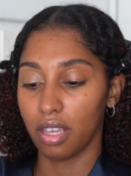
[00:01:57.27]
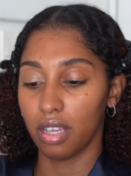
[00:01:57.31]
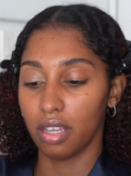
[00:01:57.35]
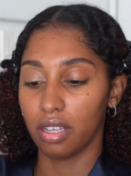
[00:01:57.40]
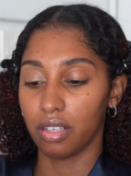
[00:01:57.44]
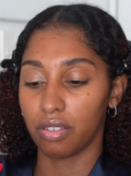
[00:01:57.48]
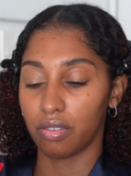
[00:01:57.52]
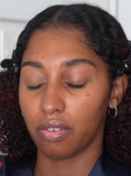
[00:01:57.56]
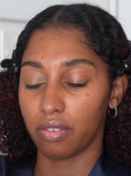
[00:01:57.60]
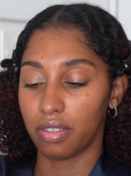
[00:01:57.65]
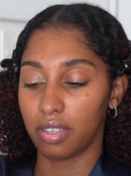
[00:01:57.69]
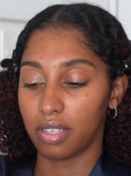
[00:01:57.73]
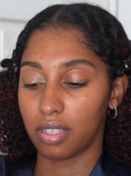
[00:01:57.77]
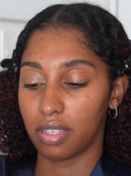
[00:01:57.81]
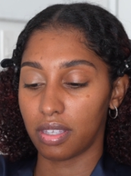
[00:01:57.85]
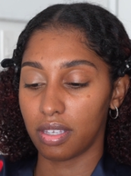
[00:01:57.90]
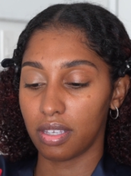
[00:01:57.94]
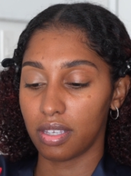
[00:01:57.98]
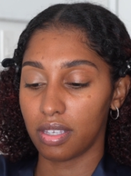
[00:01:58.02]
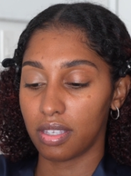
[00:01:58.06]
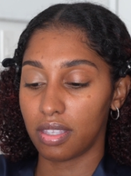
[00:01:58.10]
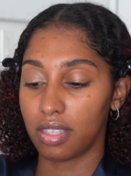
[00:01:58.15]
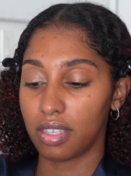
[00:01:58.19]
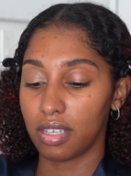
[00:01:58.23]
So this
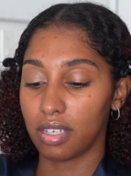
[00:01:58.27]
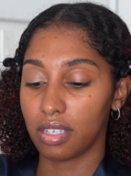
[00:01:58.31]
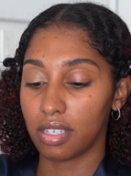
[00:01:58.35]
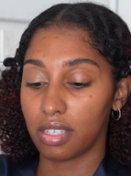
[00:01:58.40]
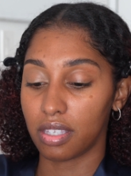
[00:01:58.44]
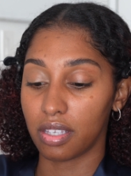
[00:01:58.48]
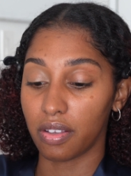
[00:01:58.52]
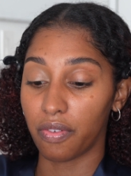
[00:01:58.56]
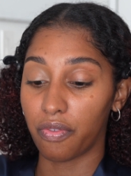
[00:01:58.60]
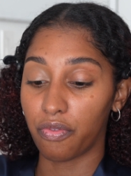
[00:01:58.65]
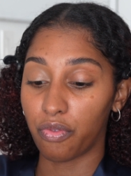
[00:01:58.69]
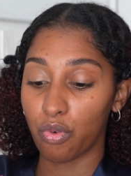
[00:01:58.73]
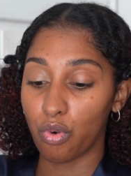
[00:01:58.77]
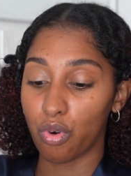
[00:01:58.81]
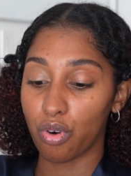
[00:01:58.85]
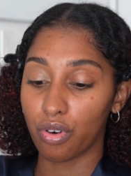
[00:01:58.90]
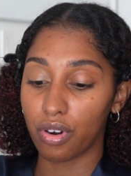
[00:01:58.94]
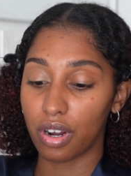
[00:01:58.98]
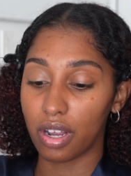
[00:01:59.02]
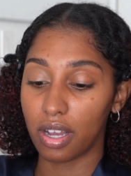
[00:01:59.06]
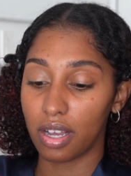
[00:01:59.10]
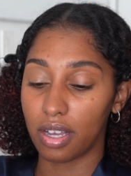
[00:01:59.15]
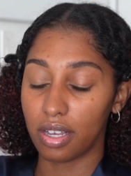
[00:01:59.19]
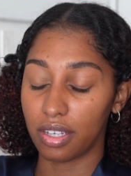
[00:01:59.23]
is the
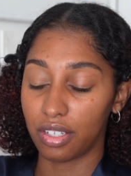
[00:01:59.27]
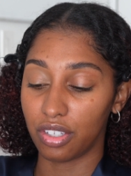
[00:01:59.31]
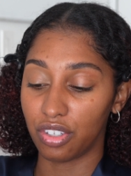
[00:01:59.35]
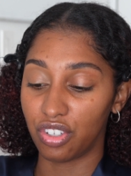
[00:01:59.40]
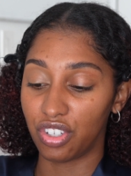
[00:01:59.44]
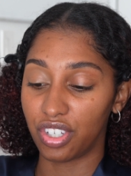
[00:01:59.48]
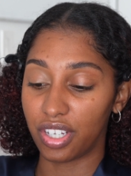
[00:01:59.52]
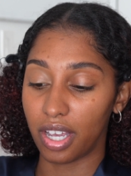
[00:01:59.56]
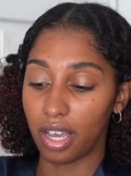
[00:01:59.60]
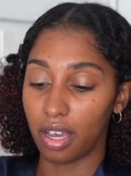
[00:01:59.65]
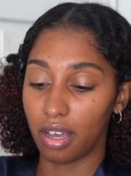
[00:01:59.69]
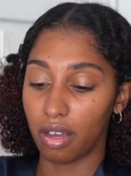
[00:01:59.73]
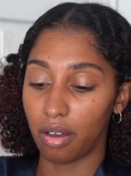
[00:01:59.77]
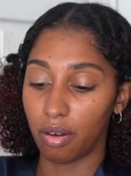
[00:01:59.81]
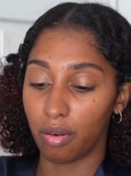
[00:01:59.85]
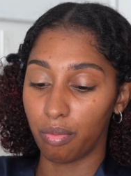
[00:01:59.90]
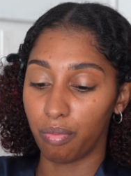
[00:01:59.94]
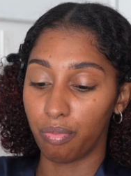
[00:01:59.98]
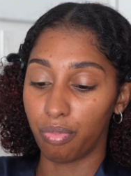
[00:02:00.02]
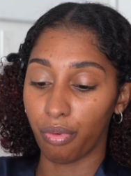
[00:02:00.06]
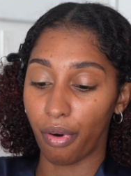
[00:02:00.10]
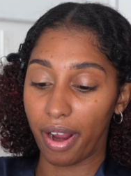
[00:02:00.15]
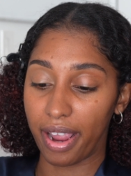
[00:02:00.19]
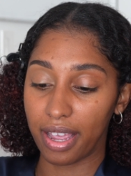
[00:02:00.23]
Sephora Gel
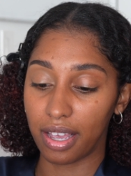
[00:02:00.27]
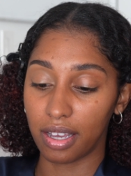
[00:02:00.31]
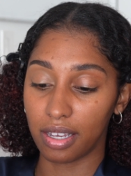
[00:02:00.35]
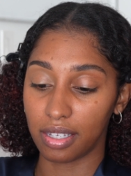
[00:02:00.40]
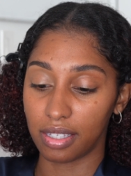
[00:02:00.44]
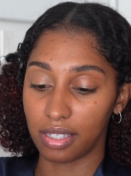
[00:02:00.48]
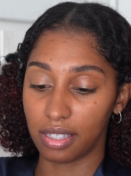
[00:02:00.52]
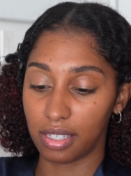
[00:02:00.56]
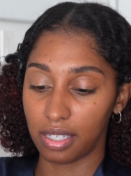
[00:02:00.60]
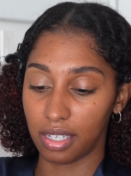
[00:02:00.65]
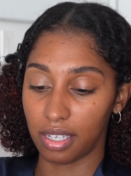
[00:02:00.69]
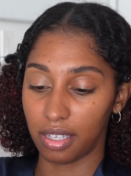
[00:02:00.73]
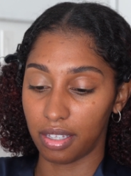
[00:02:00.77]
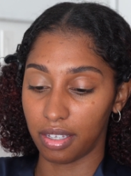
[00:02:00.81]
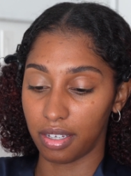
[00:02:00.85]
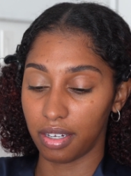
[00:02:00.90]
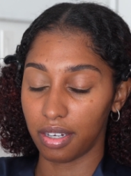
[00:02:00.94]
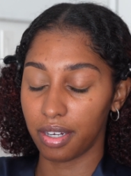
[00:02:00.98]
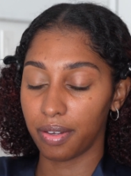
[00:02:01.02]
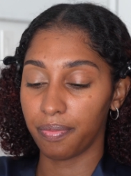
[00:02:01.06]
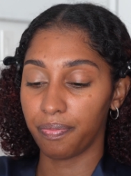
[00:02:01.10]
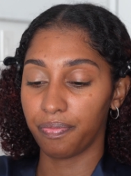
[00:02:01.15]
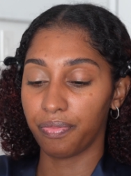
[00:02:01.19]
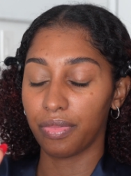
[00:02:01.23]
Bright
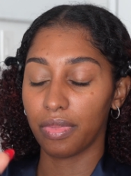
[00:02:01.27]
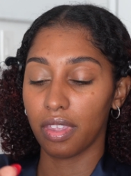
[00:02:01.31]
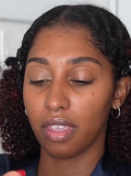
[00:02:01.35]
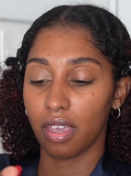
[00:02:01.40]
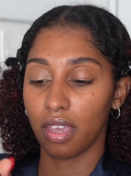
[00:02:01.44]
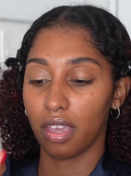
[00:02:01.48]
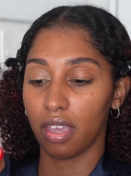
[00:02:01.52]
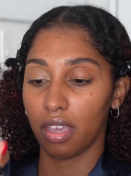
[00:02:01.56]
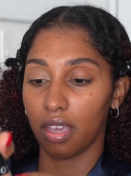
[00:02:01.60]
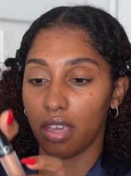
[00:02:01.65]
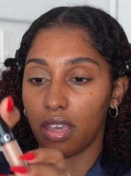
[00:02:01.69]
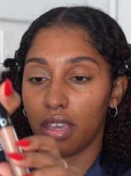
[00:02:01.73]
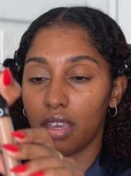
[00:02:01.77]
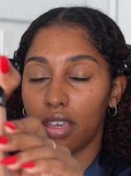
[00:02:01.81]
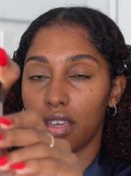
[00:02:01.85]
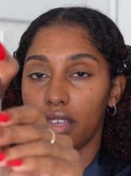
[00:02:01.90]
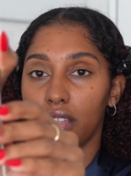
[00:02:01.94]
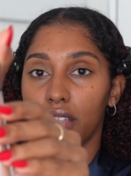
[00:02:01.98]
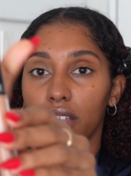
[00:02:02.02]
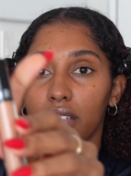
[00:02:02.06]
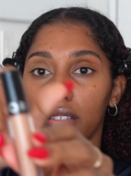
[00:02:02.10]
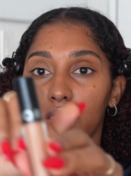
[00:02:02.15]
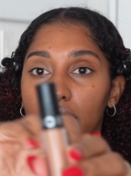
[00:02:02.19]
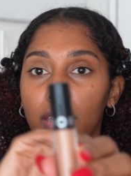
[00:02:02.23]
Concealer.
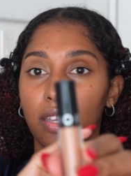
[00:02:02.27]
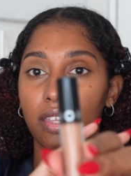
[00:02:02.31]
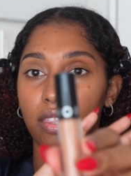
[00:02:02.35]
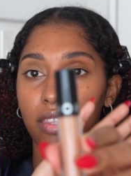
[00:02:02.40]
Looks like